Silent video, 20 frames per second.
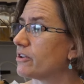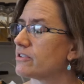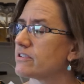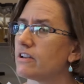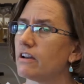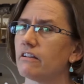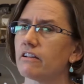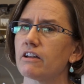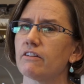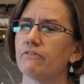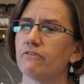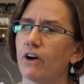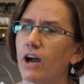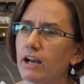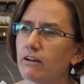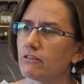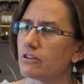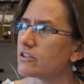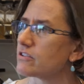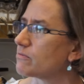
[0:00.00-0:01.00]
It's not like a
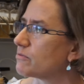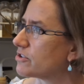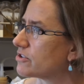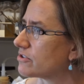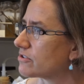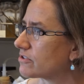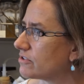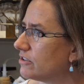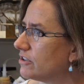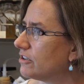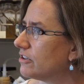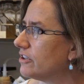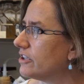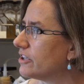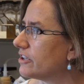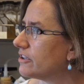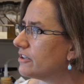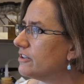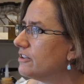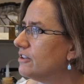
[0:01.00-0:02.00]
virus, which is
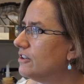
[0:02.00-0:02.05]
clearly